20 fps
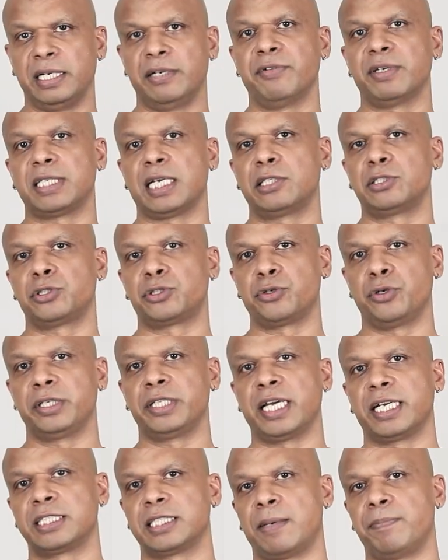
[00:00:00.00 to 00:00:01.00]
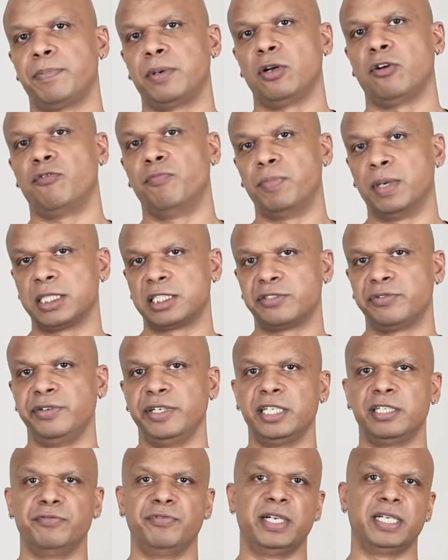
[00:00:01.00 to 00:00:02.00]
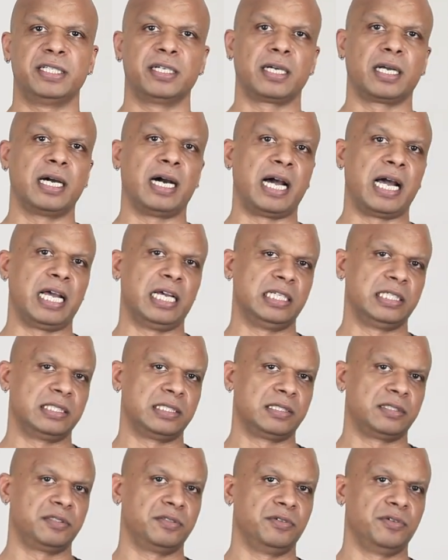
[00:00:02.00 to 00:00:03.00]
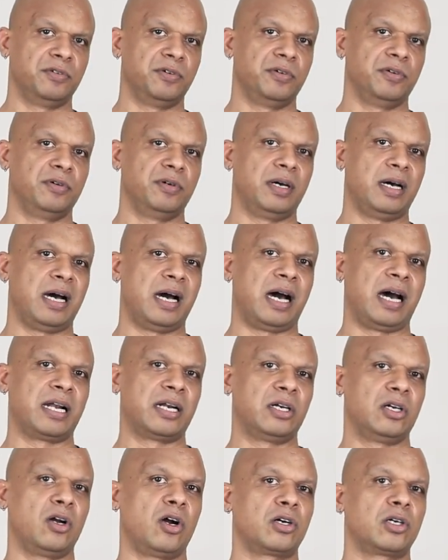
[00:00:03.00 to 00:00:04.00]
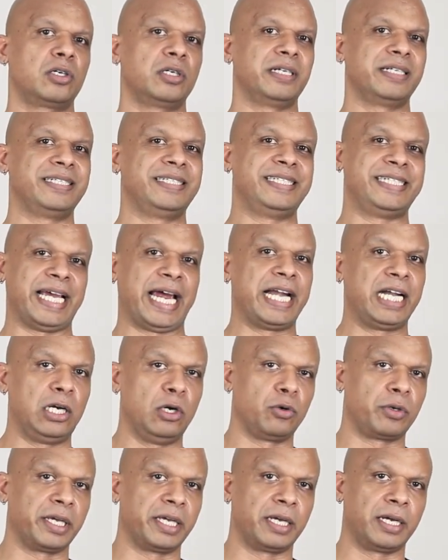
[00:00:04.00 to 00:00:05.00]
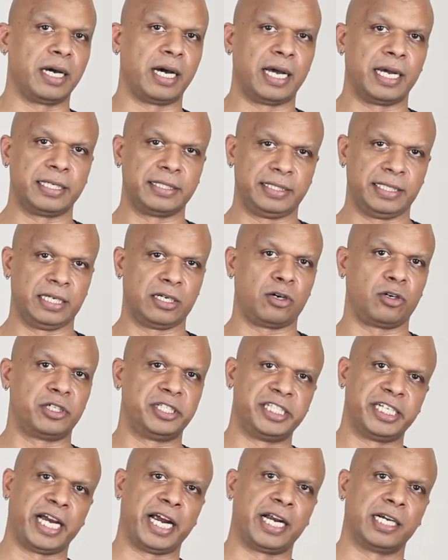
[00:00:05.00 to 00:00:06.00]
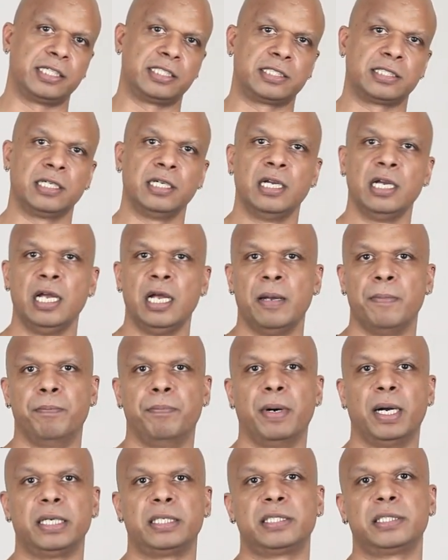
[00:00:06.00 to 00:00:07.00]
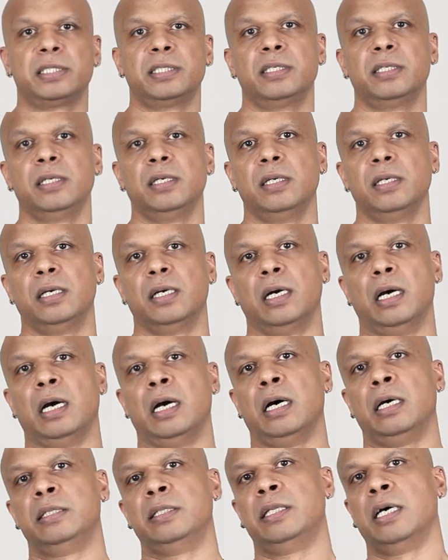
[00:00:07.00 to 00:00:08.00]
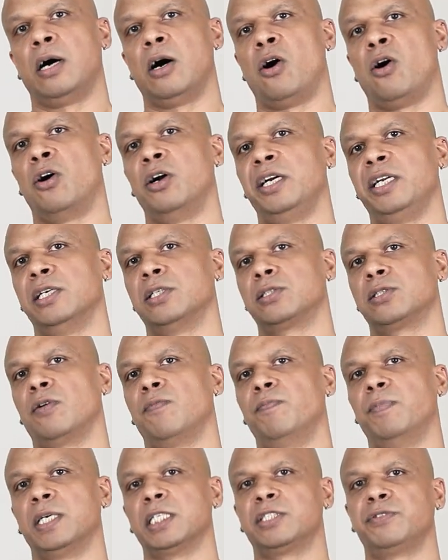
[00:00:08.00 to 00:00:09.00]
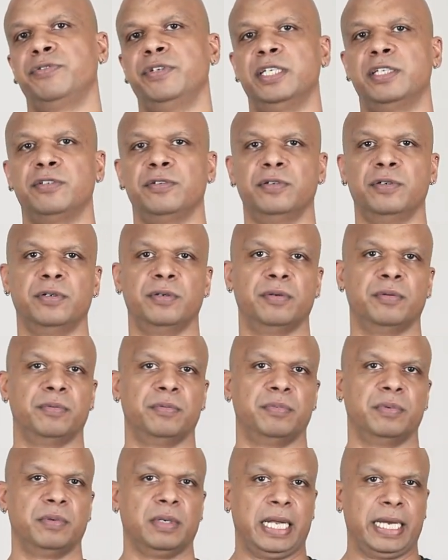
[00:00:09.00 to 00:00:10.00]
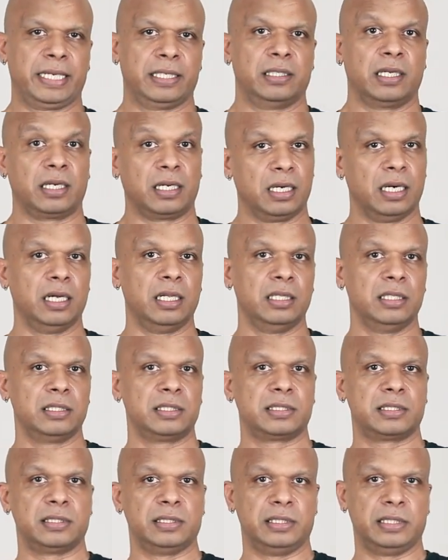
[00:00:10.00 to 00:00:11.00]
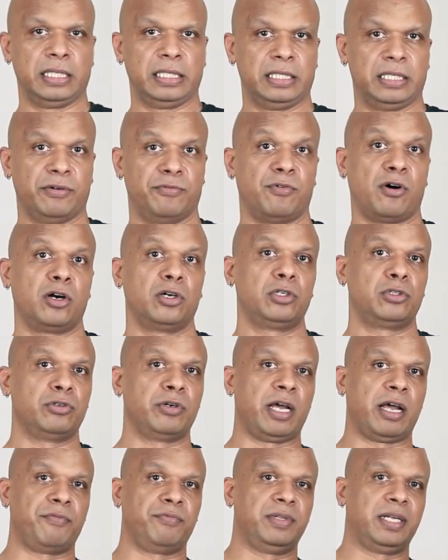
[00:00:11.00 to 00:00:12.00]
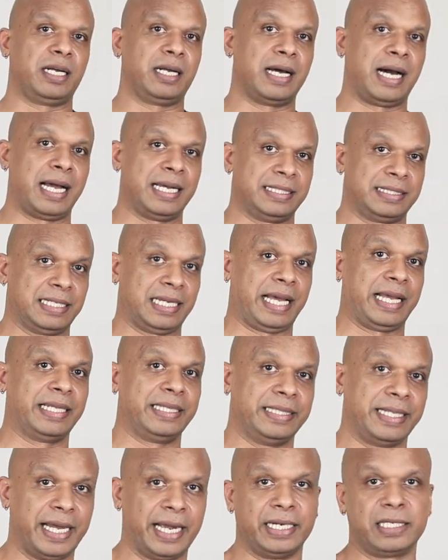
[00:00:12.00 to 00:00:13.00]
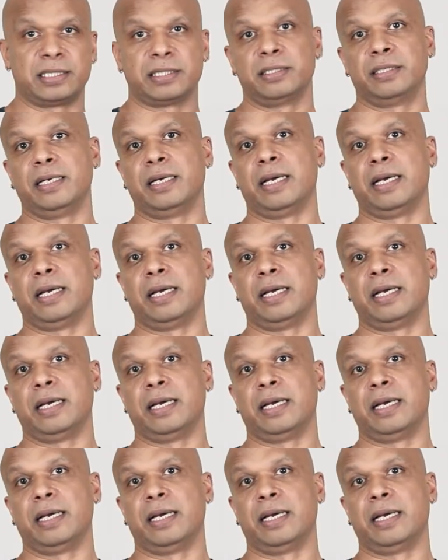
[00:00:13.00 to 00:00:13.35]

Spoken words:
he was also showing the example of BuzzFeed, where the guys are not Chad looking guys, they are not Chads, but the audience of BuzzFeed, like the girls, they want to have the guys like that